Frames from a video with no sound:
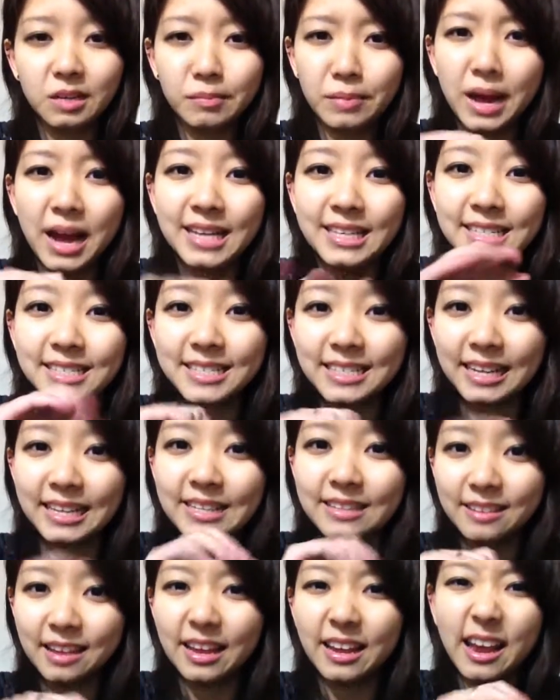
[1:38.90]
But I just said
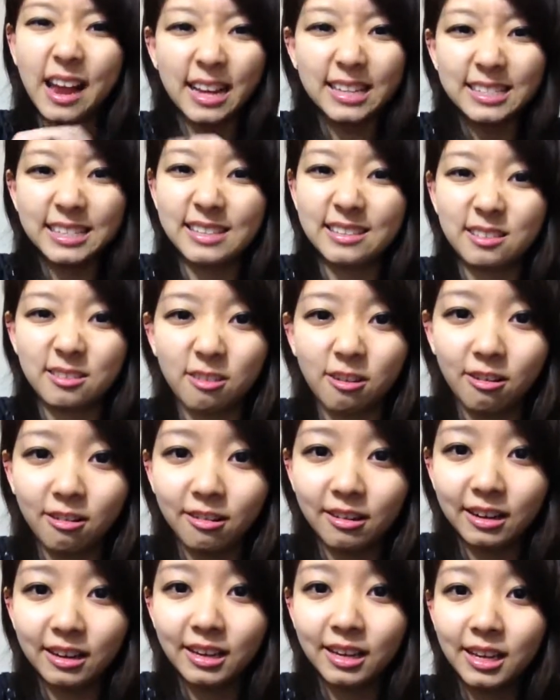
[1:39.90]
like I said
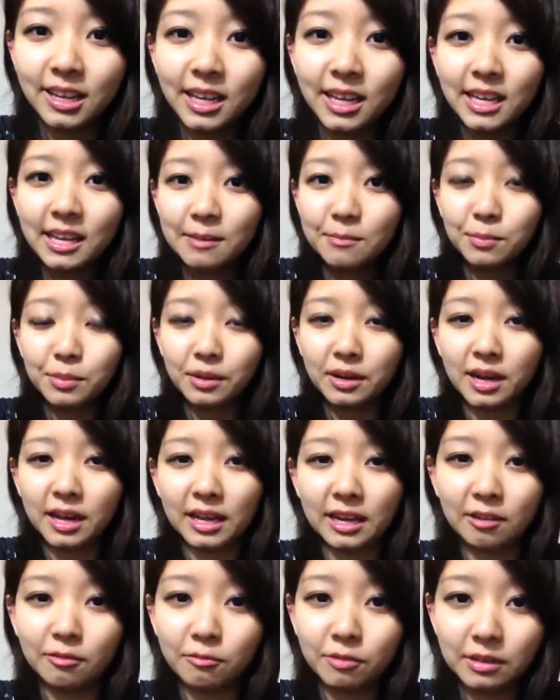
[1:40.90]
sorry, but
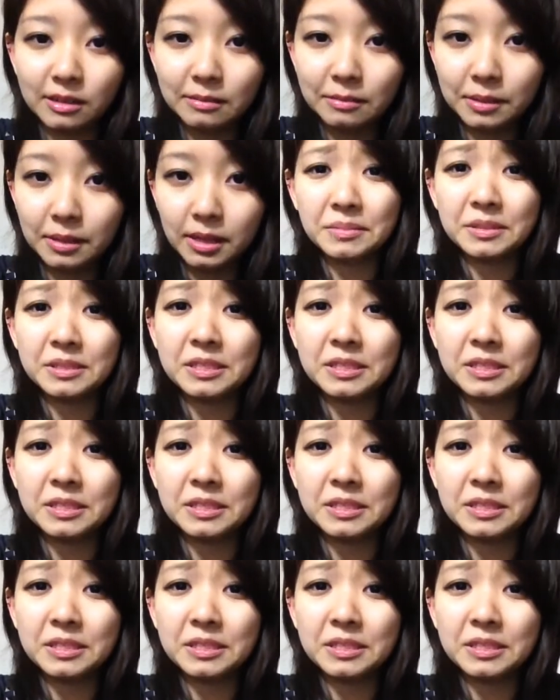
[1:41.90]
I don't really mean it.